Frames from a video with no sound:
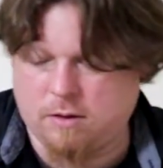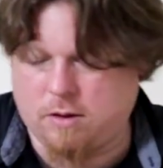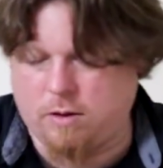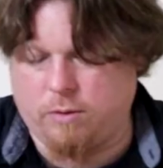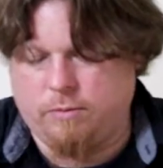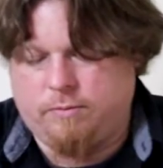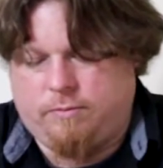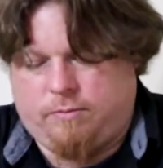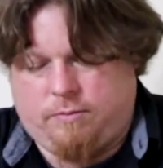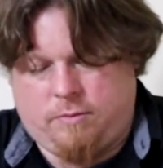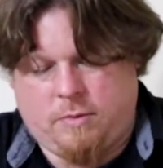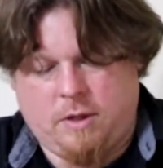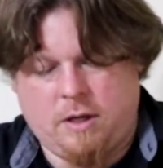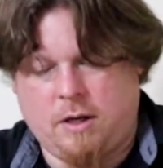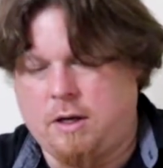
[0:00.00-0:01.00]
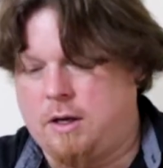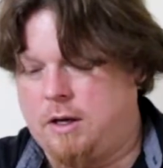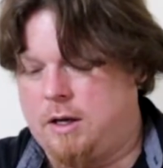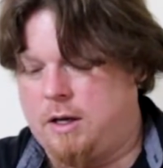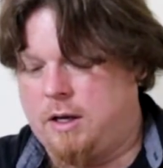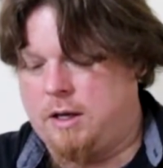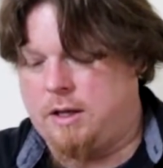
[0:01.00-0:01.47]
Cool.
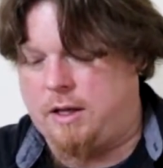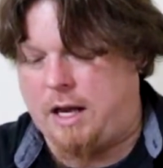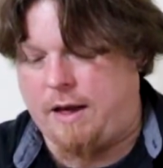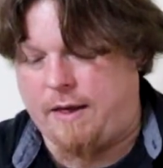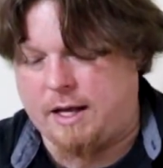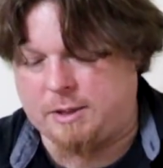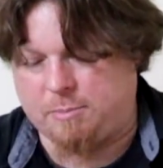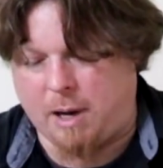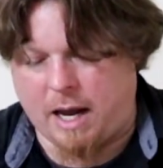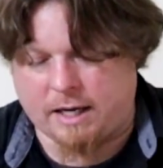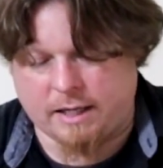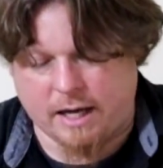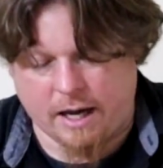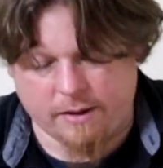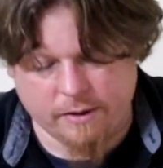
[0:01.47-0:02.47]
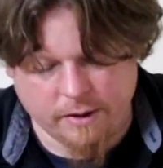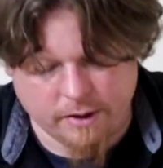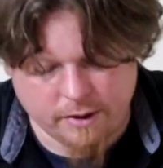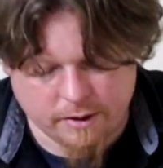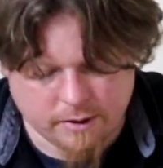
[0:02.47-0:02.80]
Now that's back together.